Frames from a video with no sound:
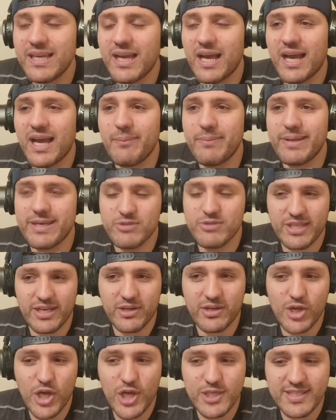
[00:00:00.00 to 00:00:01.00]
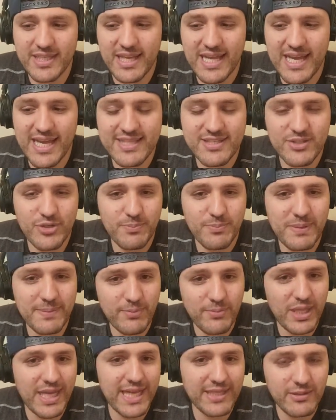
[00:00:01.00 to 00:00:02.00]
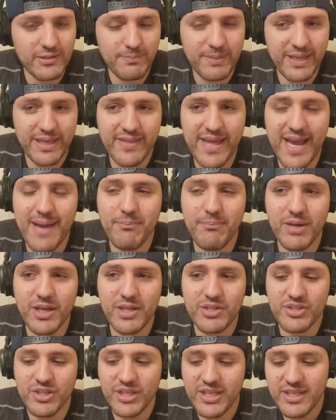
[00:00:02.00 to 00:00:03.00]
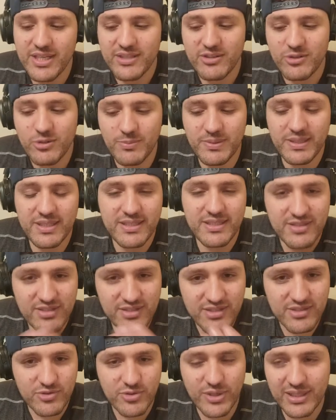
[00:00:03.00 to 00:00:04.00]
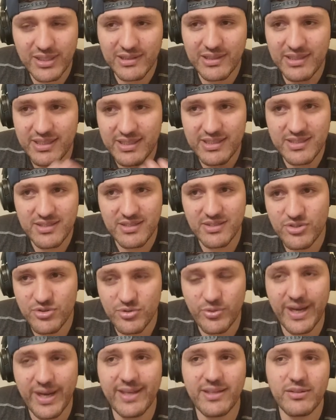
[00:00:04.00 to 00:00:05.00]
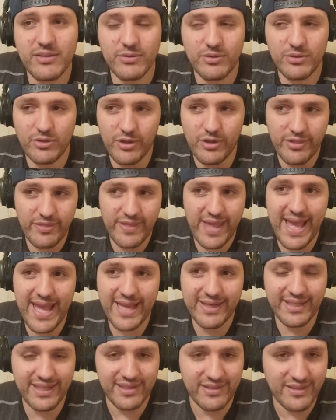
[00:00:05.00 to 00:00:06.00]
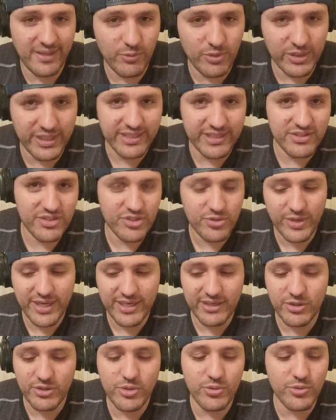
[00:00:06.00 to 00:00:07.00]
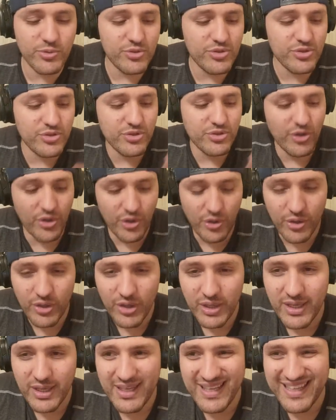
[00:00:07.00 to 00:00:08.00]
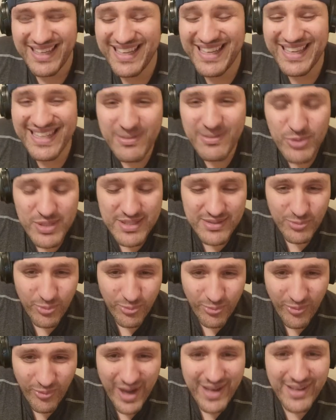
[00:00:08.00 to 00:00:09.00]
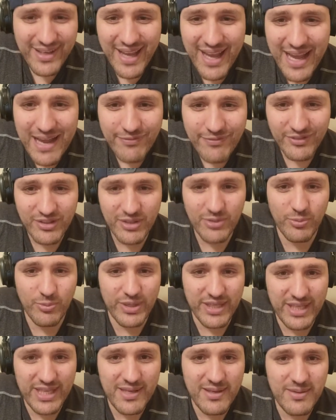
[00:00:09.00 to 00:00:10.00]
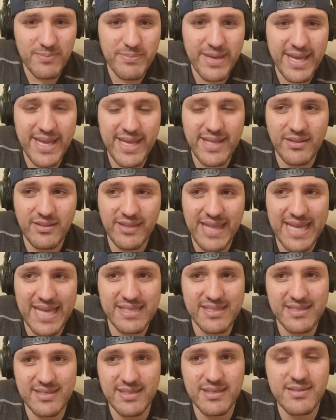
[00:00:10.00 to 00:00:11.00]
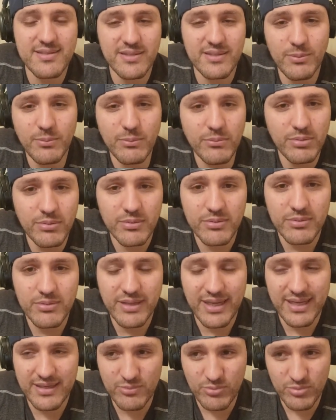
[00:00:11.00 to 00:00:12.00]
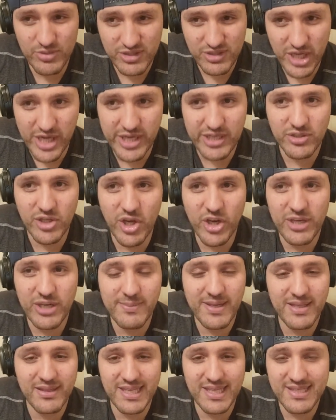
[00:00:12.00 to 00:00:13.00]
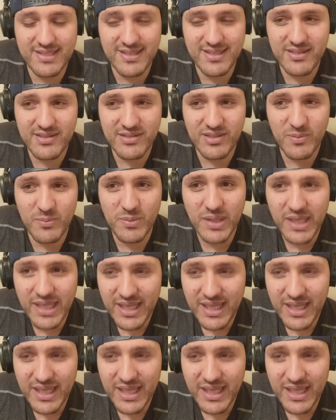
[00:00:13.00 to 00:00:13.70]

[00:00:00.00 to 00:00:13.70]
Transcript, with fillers: Um, and it's going to cost a lot, so people had to pay that much to be strictly straight on that, and they will get straight news. So it was right after when he made that system and started talking about that system